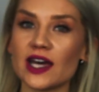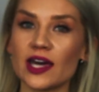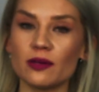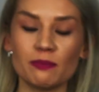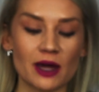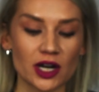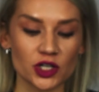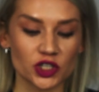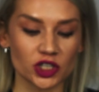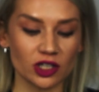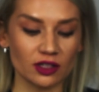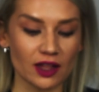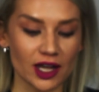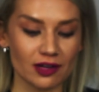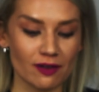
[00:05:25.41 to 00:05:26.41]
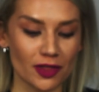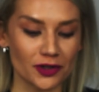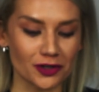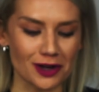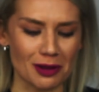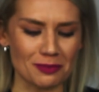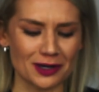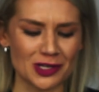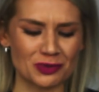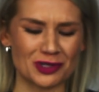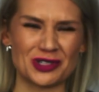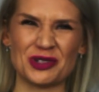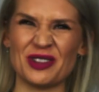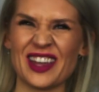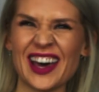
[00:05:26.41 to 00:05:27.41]
I'm not sure a lot of other companies
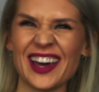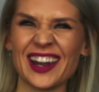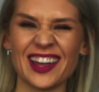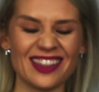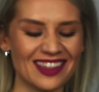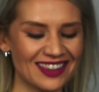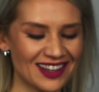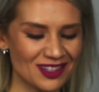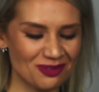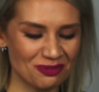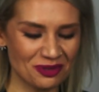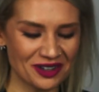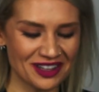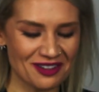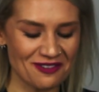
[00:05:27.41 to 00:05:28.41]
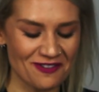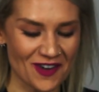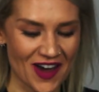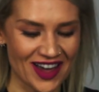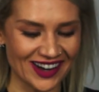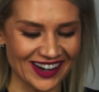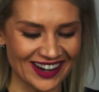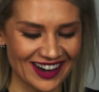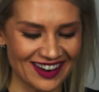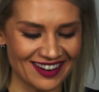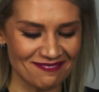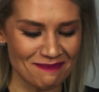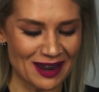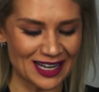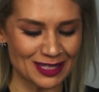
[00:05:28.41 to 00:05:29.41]
would do that. I think that's really fun, and
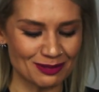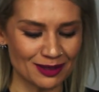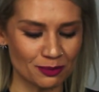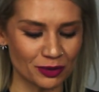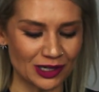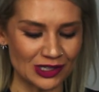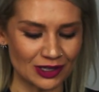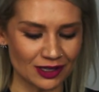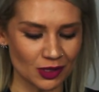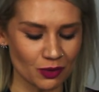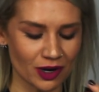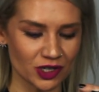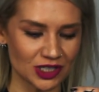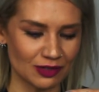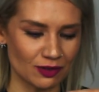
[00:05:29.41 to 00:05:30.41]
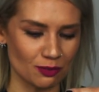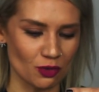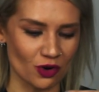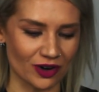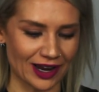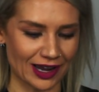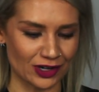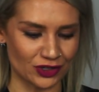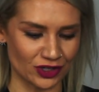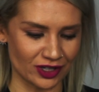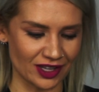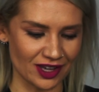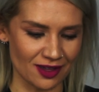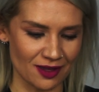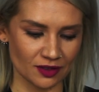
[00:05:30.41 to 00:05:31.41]
it makes me appreciate the watch even more, actually.